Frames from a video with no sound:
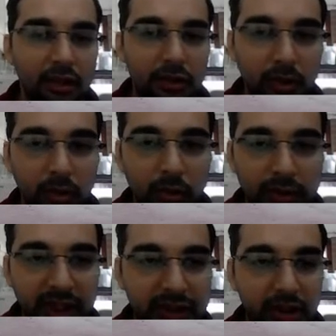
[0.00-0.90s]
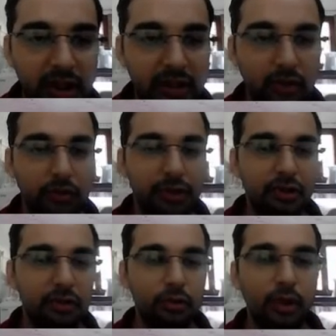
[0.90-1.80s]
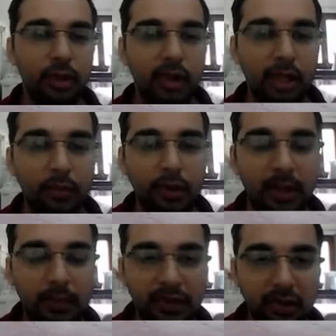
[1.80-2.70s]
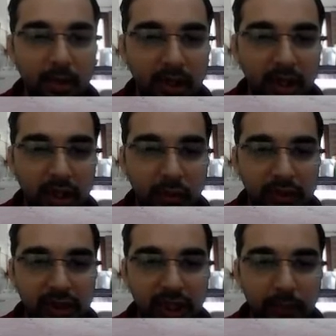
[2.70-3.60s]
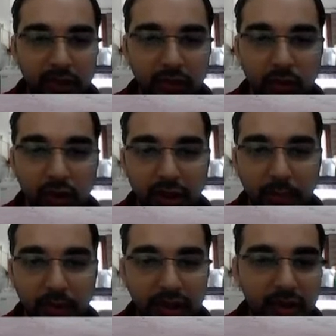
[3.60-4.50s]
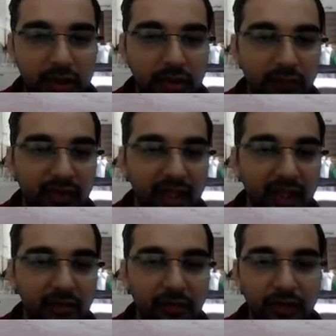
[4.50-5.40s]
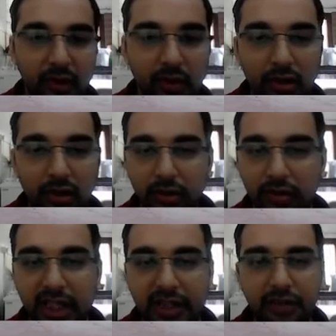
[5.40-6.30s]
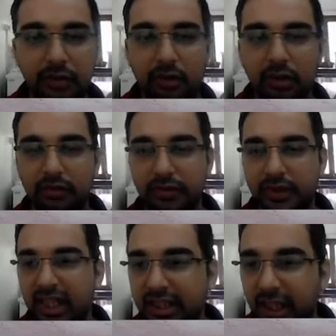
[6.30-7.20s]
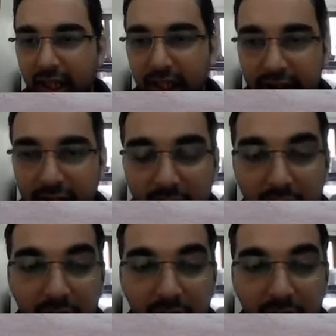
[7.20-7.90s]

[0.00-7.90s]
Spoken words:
So there is another question. So sodium carbonate plus carbon dioxide plus water plus phenol. So that is a sort of salicylic acid.